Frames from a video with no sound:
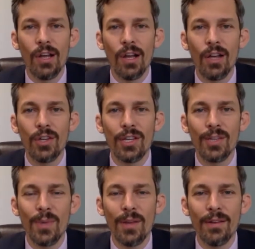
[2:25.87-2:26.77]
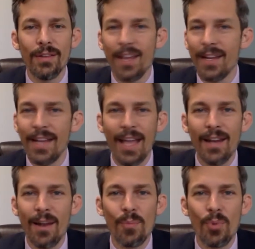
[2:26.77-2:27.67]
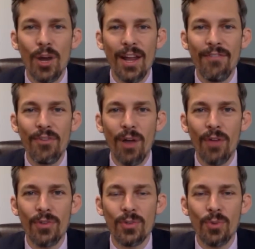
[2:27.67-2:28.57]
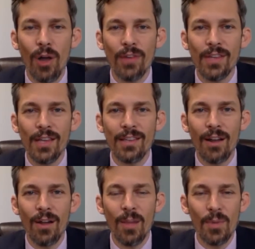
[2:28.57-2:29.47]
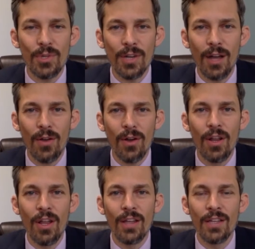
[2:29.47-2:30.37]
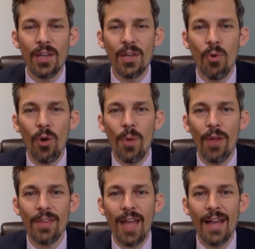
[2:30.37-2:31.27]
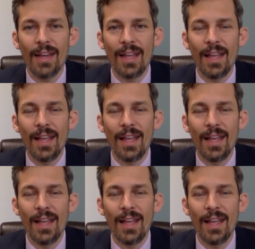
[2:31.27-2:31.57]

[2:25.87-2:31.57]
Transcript: Uh, she's been dedicated and brave throughout this process, and I'll let Mr. Keller tell you more about that.